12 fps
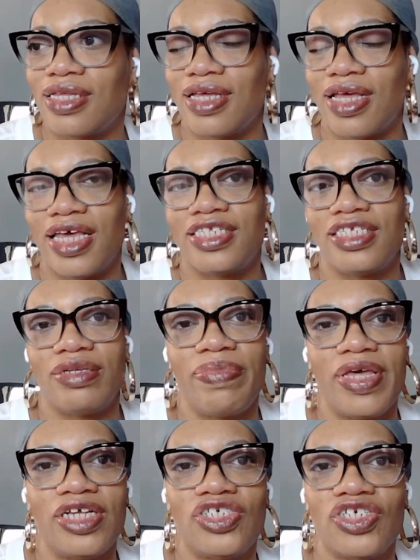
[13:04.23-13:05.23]
It's
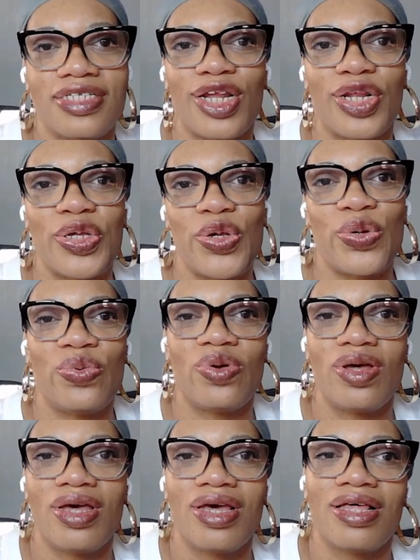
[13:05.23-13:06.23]
me just telling
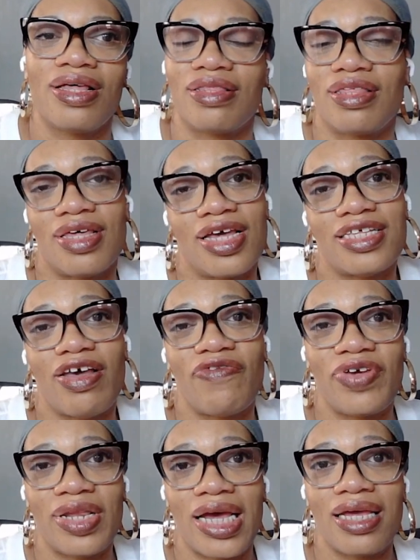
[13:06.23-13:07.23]
you the things I
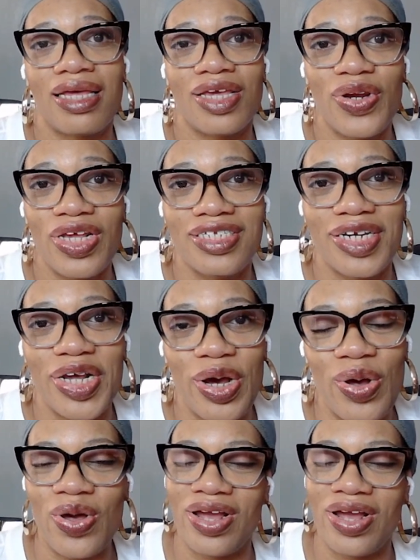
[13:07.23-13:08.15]
feel like you need to know.